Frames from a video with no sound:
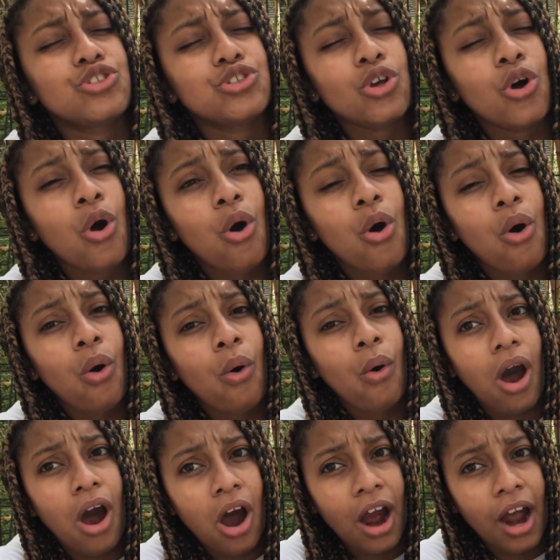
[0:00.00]
so
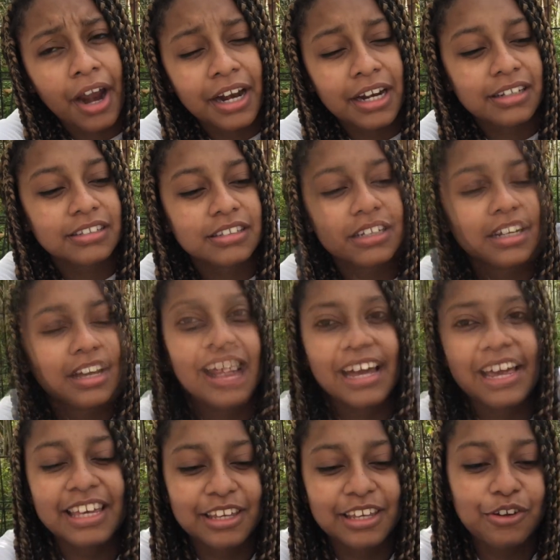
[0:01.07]
hard,
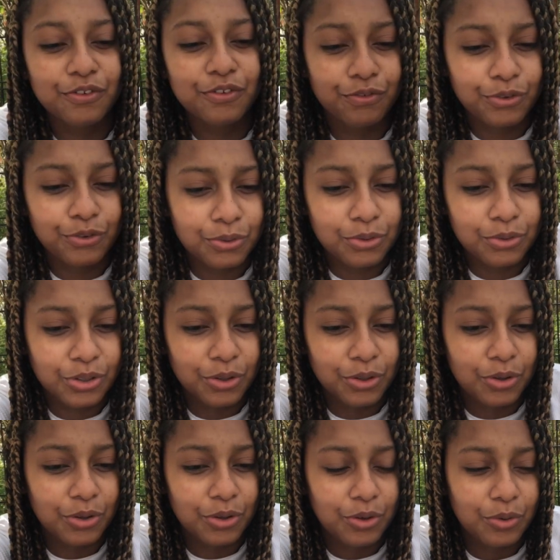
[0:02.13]
like your food
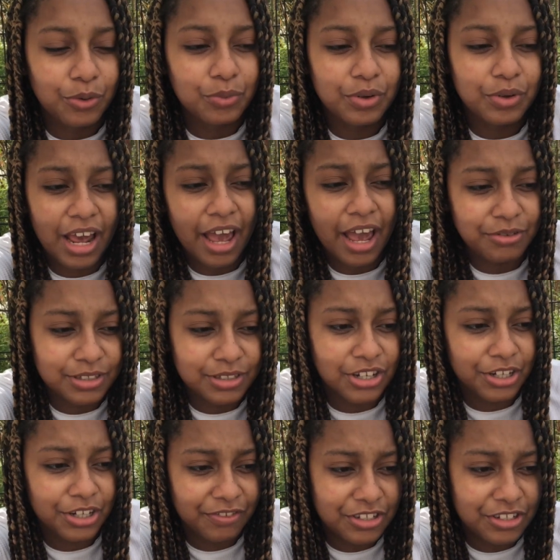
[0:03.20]
when I was
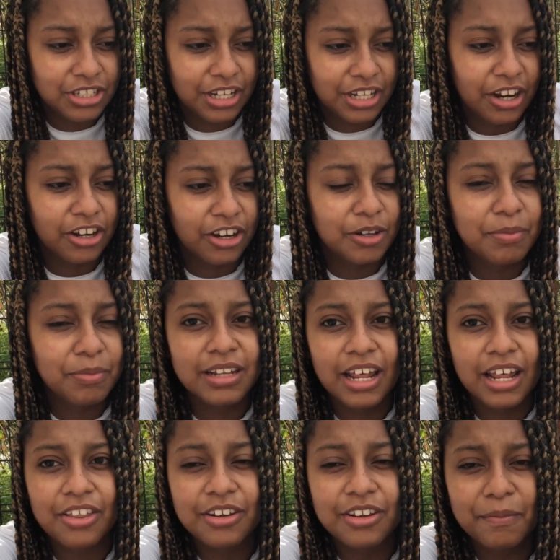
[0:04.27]
not a vegetarian, but
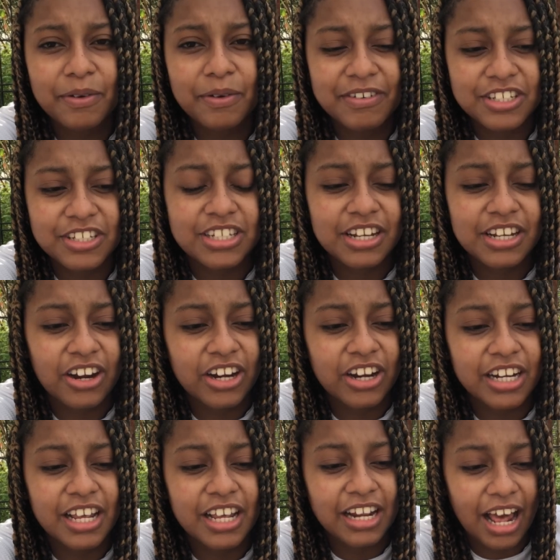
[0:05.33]
now that I'm a
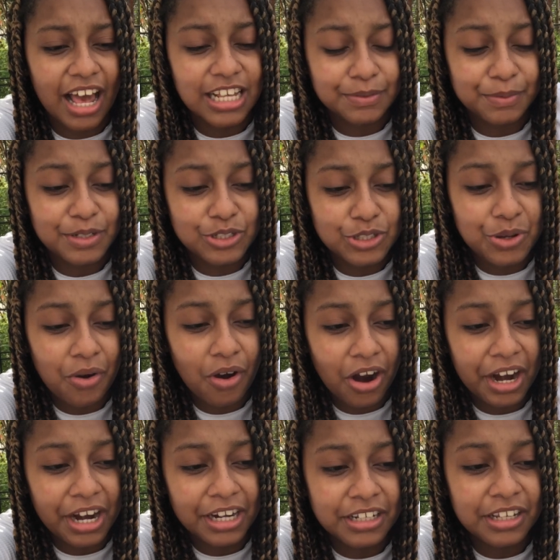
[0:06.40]
vegetarian, it has been so
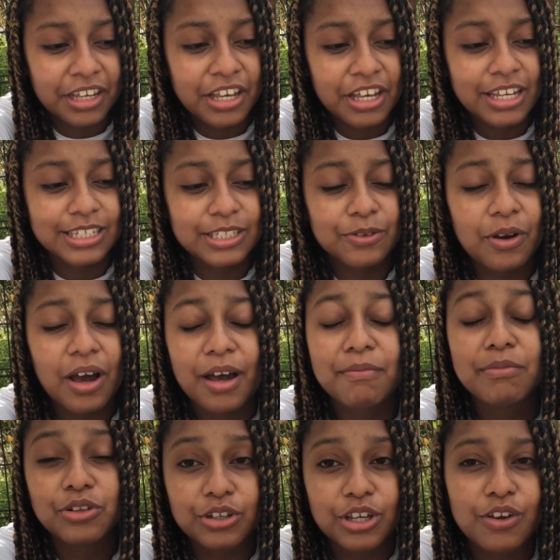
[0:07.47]
hard. So
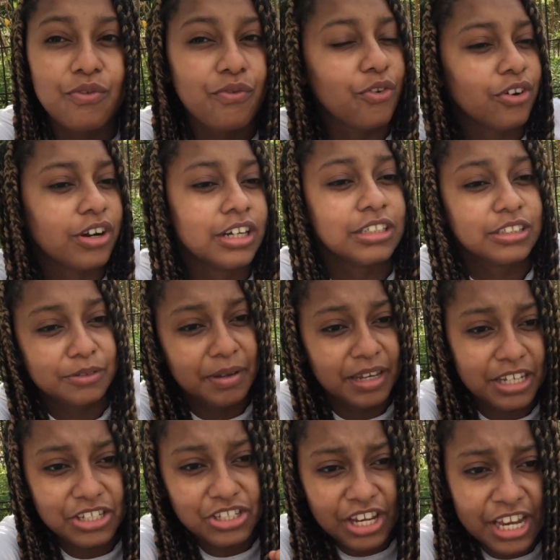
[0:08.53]
I'm looking forward to
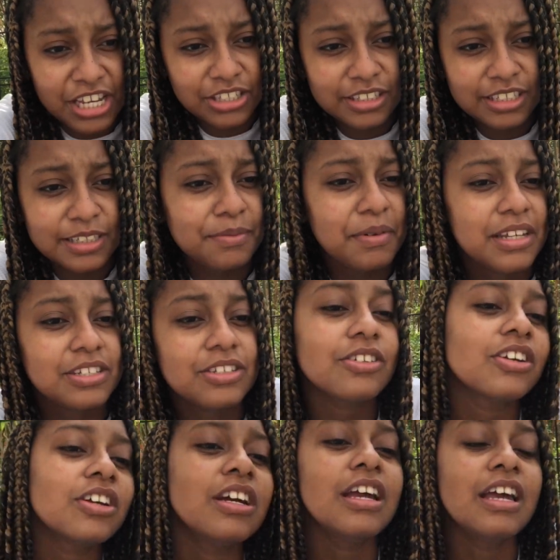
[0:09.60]
make a change this
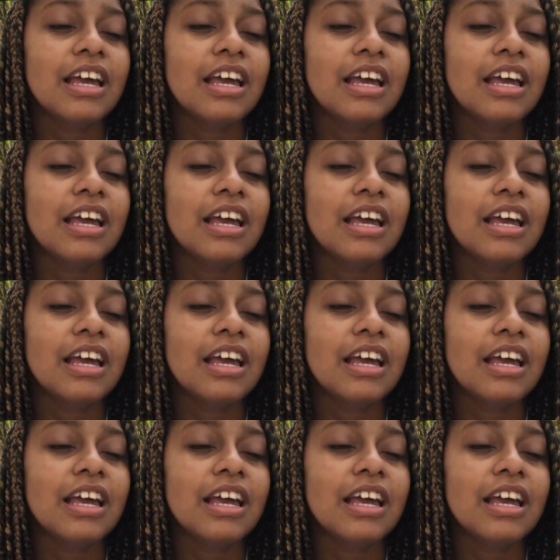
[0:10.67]
semester.